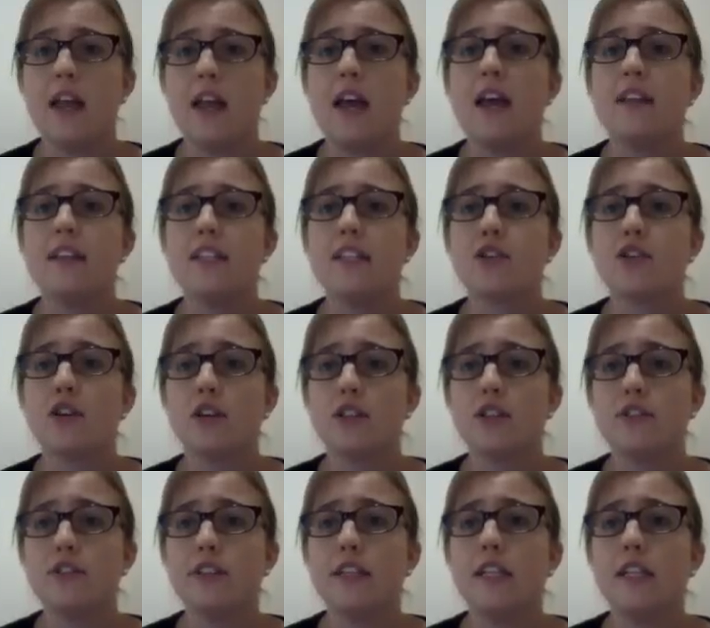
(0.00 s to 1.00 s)
This
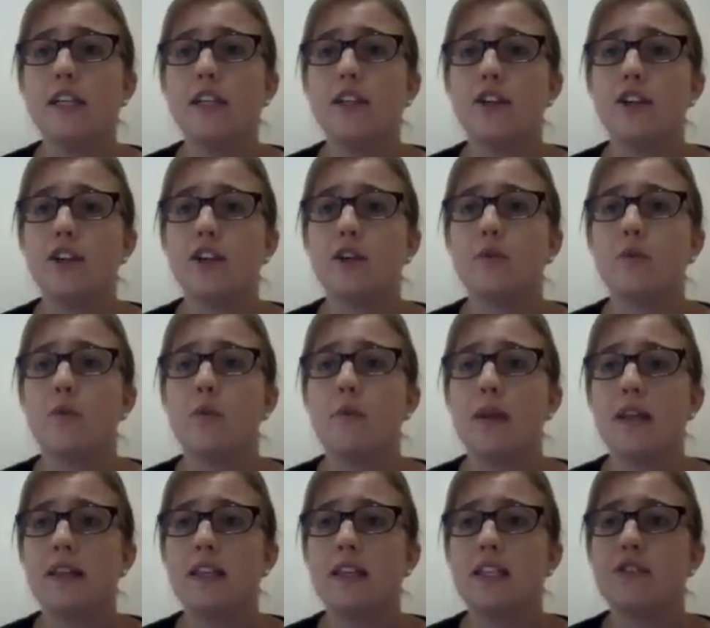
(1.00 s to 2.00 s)
cross-curricular unit will meet
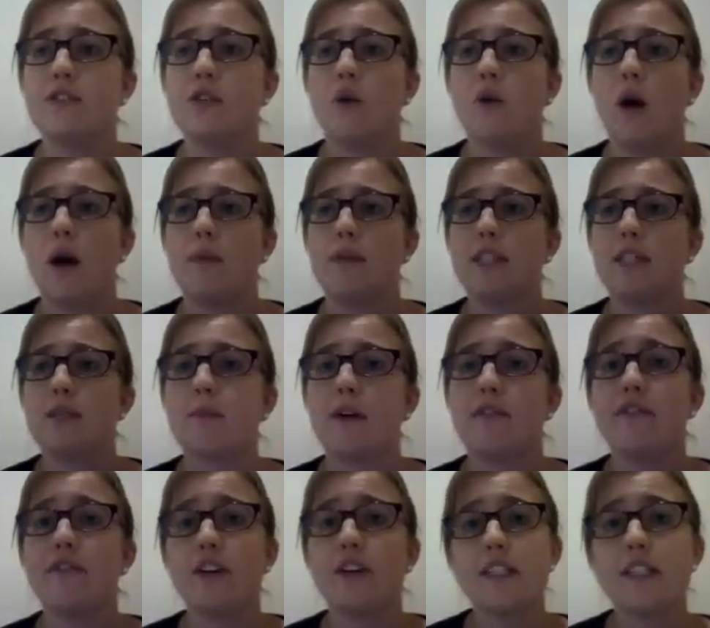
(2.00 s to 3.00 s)
these requirements by
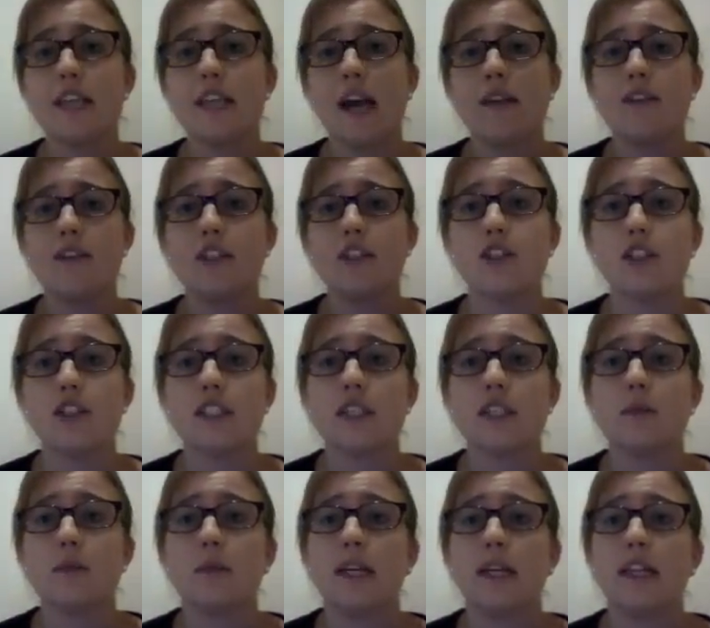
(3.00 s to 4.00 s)
firstly having students
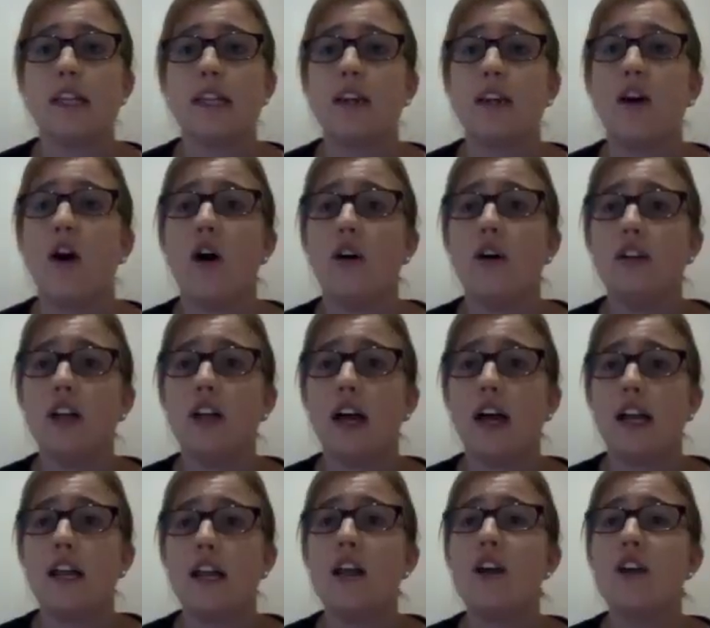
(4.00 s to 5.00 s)
complete the online
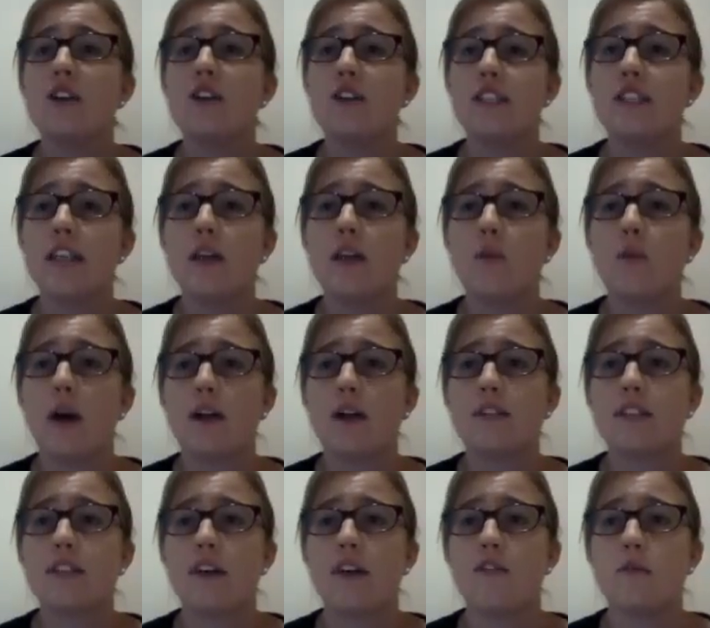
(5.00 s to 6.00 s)
New South Wales
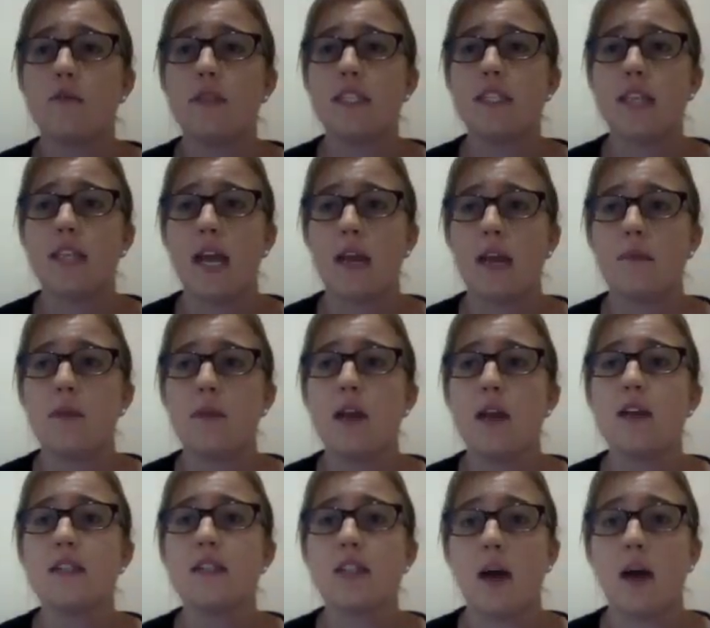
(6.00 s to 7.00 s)
Government's game,
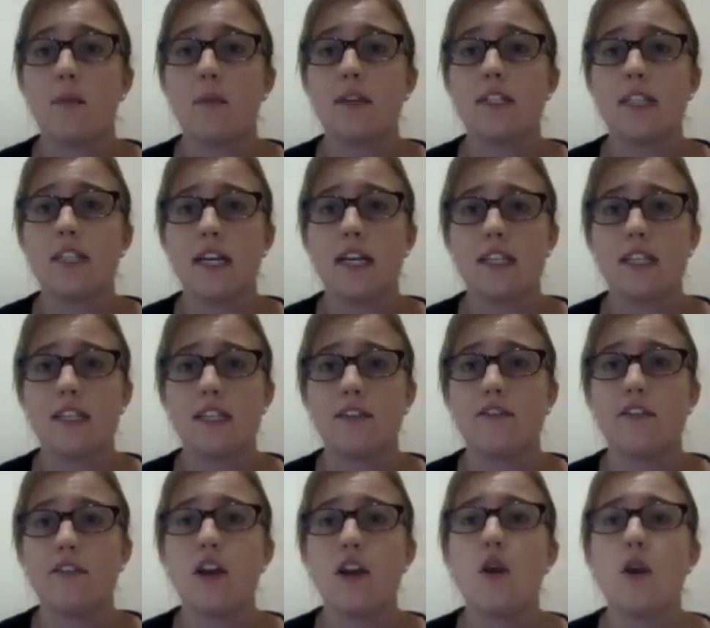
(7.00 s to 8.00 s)
Cyber Detective,
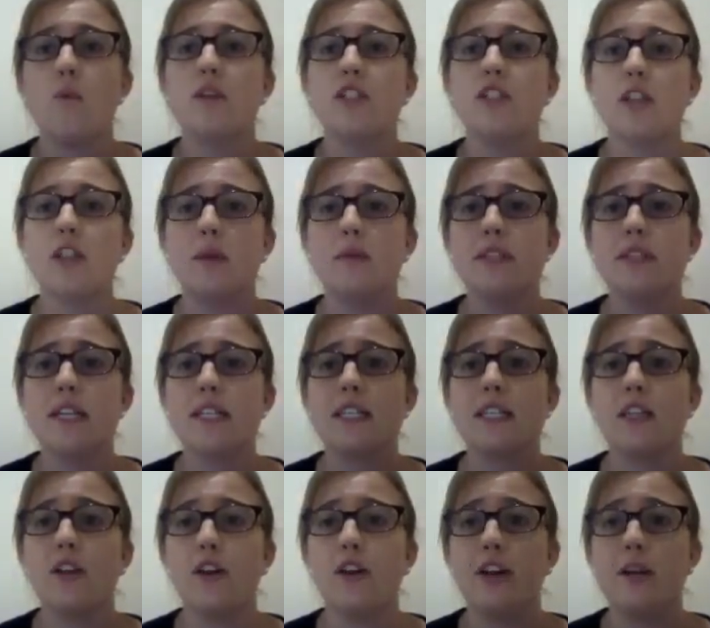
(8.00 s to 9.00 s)
which doubles as a
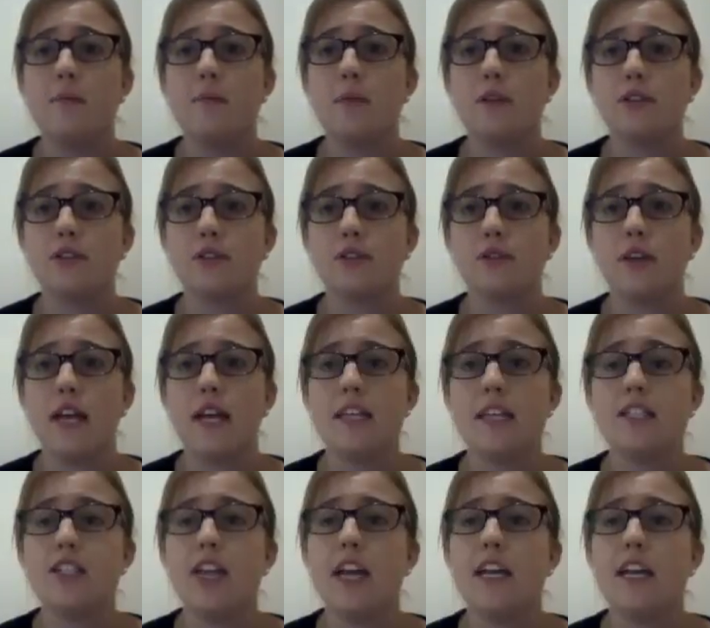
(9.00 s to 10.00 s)
learning module,
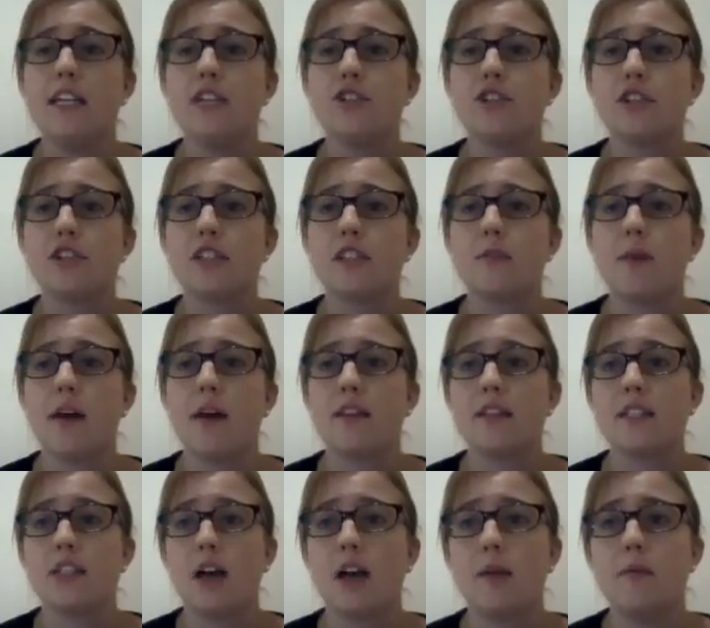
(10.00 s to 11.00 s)
educating students about the
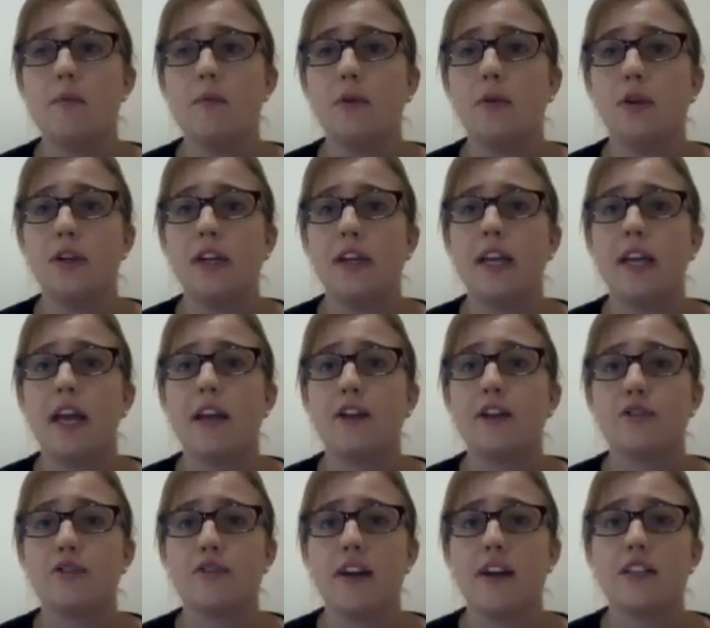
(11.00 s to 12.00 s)
cyberbullying and
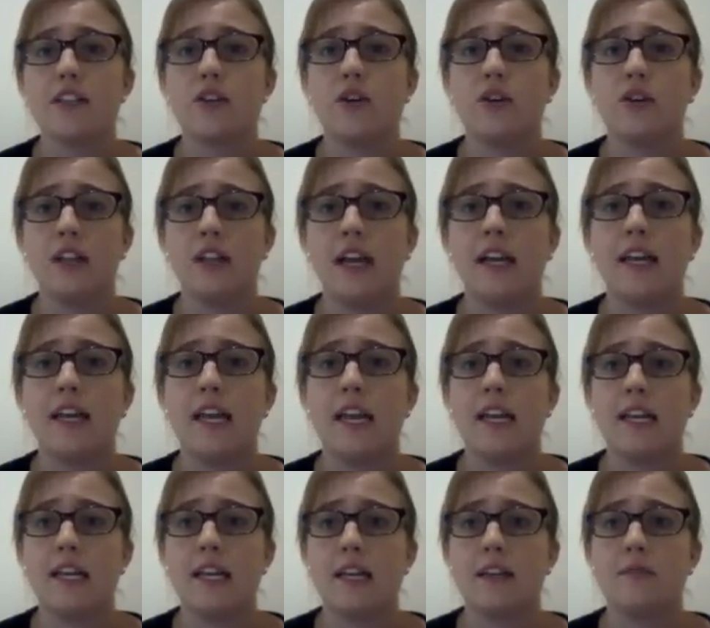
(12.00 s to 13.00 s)
correct online
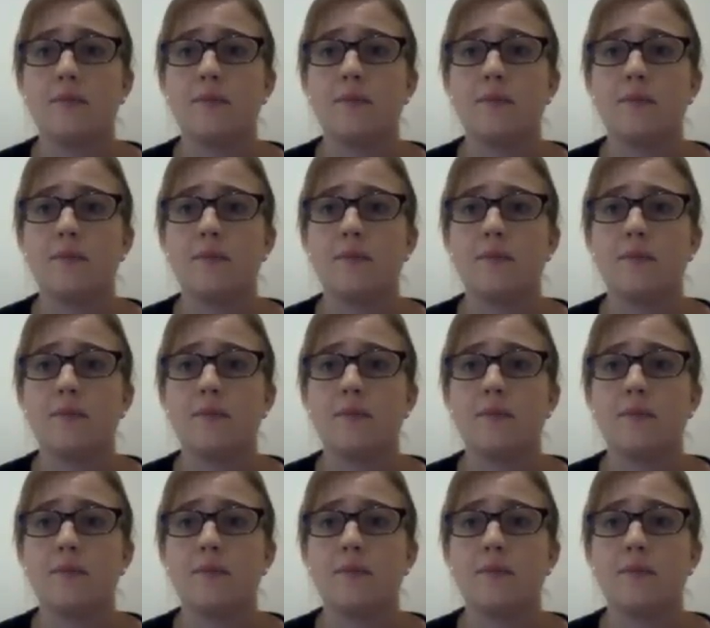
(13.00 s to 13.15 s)
etiquette.